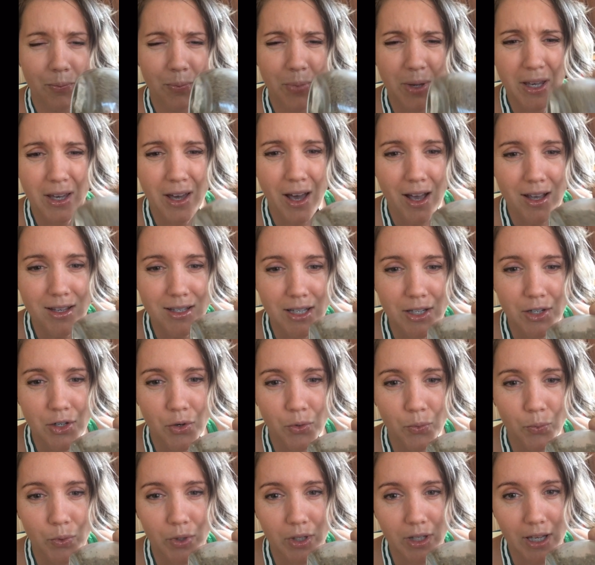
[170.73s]
because I
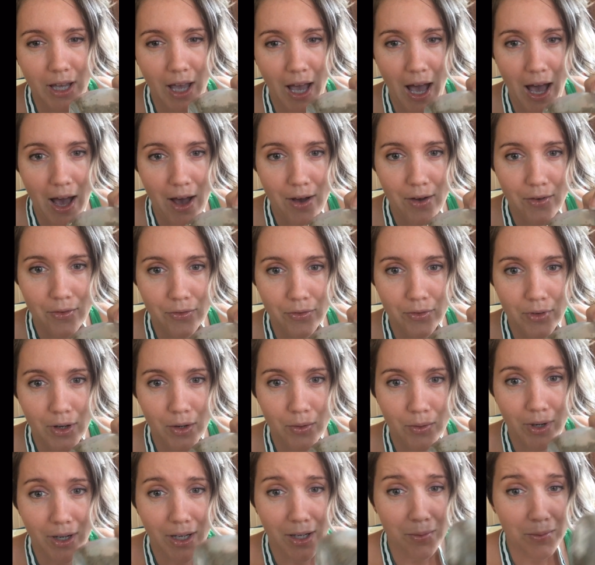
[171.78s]
don't really have
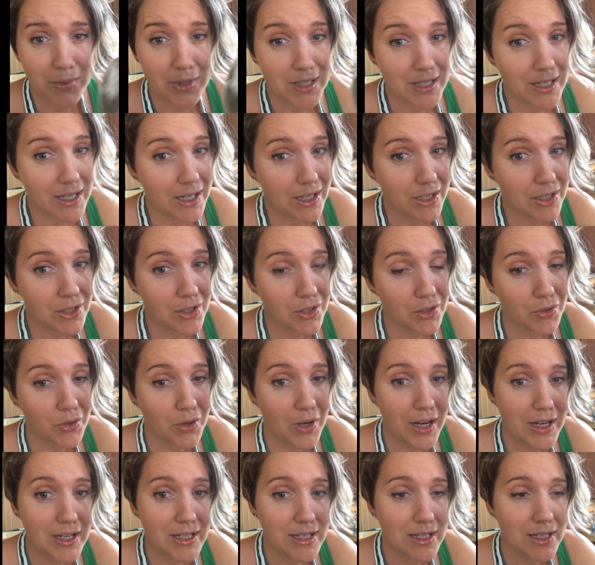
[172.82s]
a recommendation
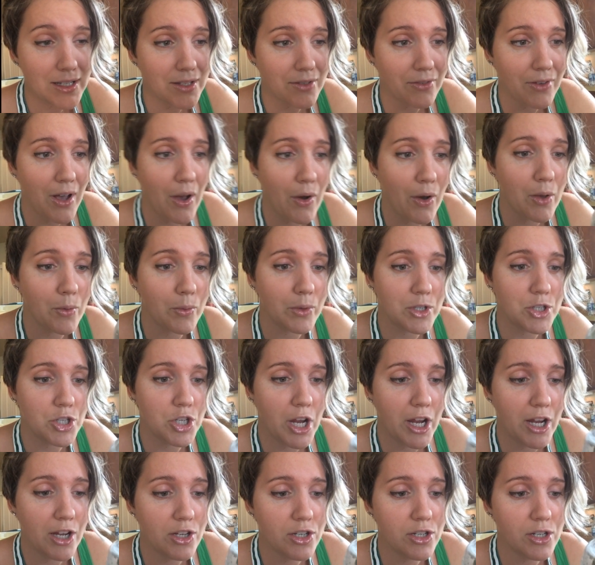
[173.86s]
or ideas of how I would
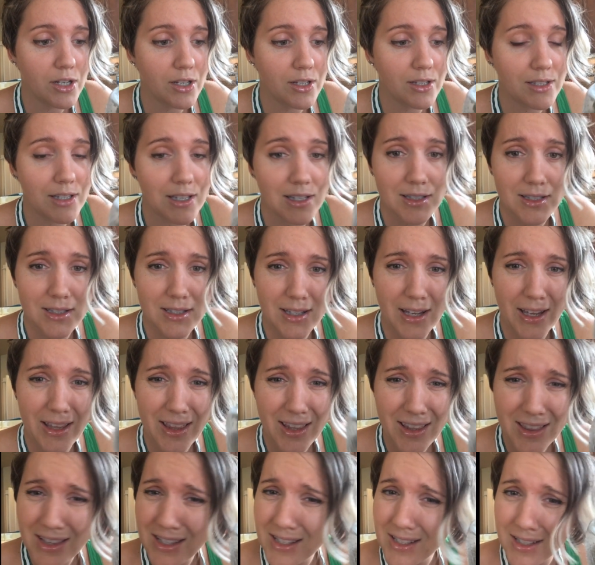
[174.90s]
change it, since I
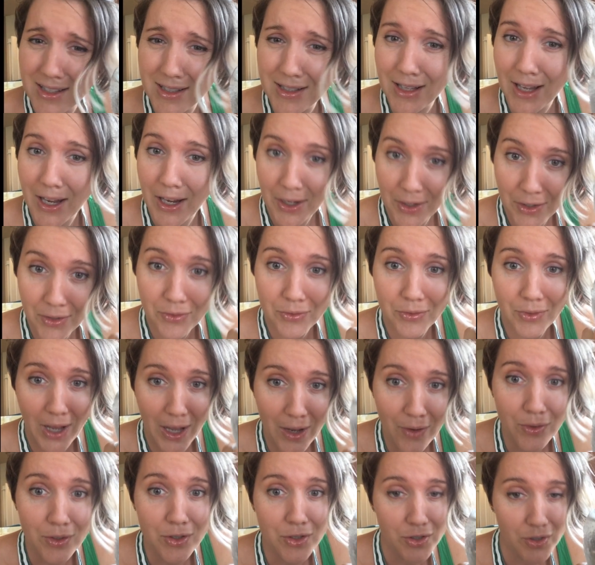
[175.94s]
think this is kind of
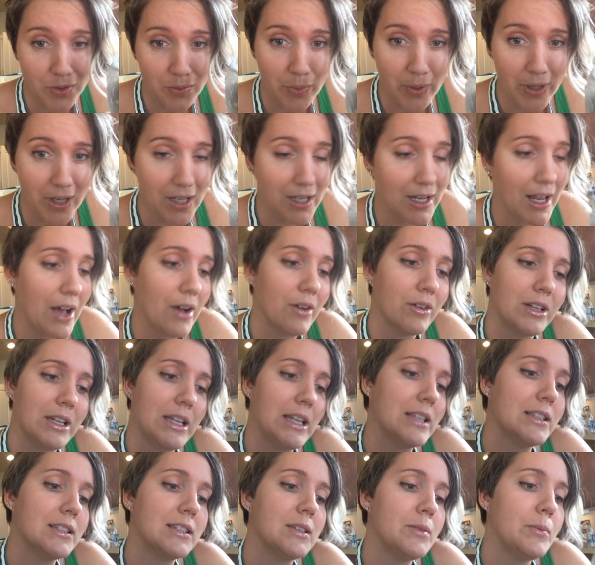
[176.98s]
how it should be and how it
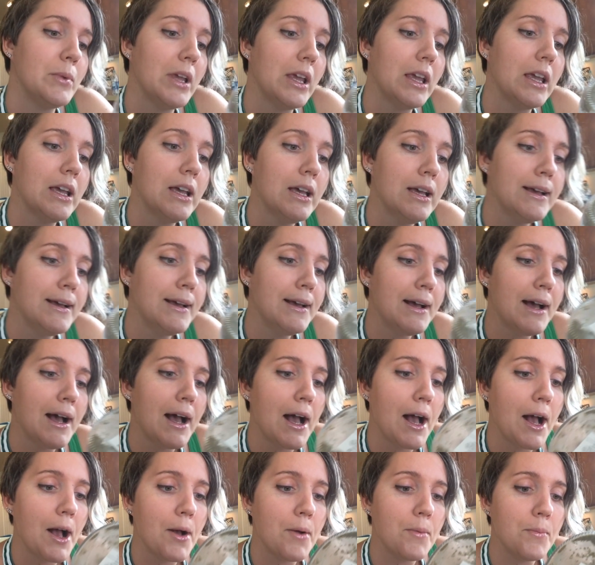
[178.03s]
needs to be,
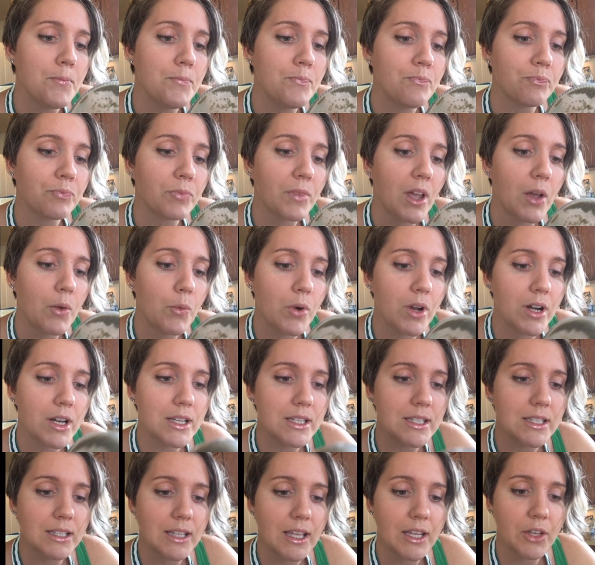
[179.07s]
I
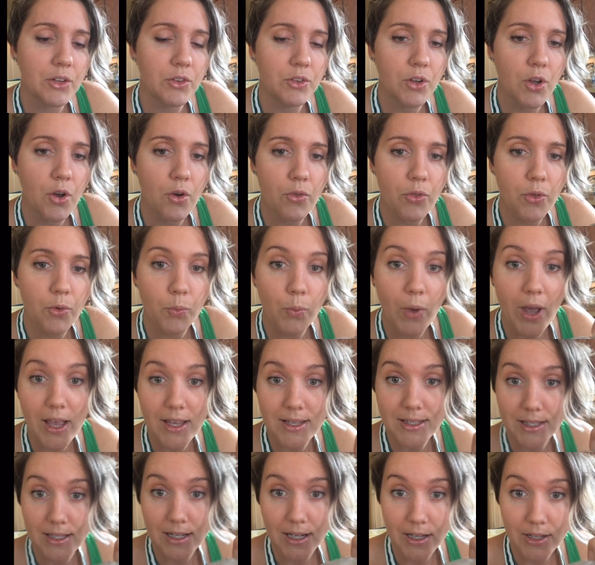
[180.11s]
wanted to let you know the
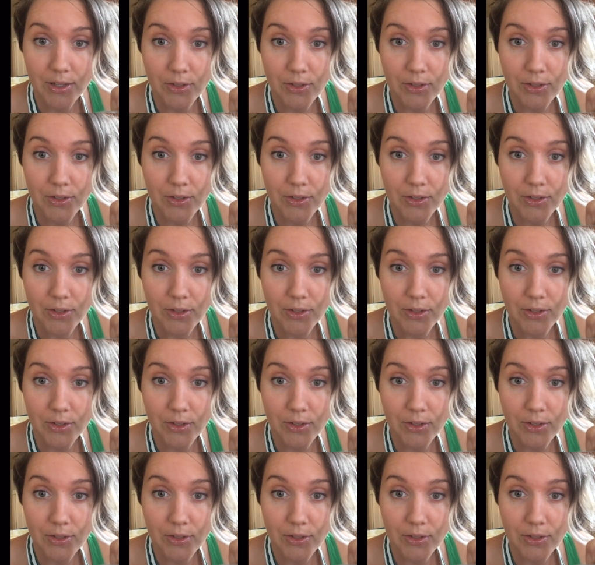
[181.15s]
ways that I